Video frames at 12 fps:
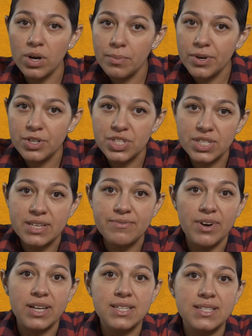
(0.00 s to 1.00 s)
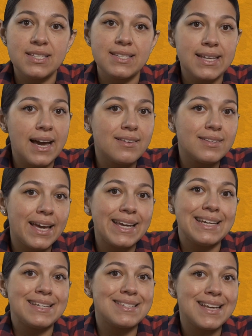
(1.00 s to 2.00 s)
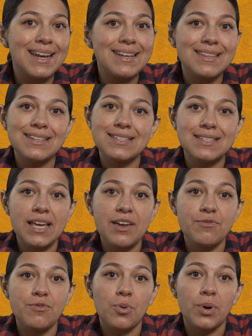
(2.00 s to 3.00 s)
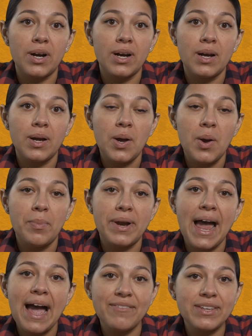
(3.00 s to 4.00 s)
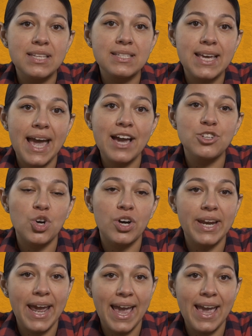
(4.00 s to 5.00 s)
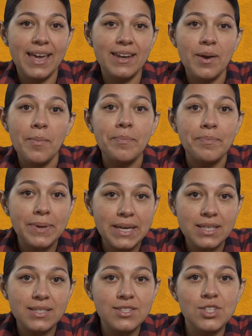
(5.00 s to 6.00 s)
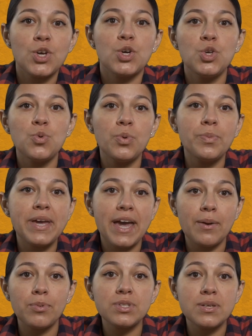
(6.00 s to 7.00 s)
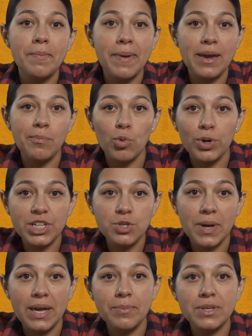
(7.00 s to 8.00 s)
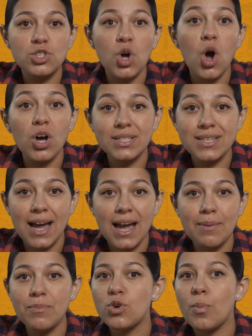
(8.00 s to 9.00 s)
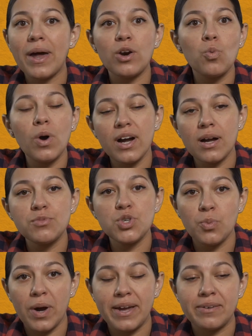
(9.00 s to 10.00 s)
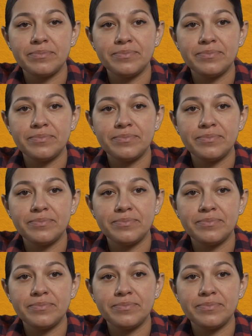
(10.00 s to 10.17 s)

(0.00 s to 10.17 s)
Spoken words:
an emergency fund doesn't sound like an exciting thing to save for, but having this cash on hand means you will be able to make mortgage payments on time no matter what comes your way.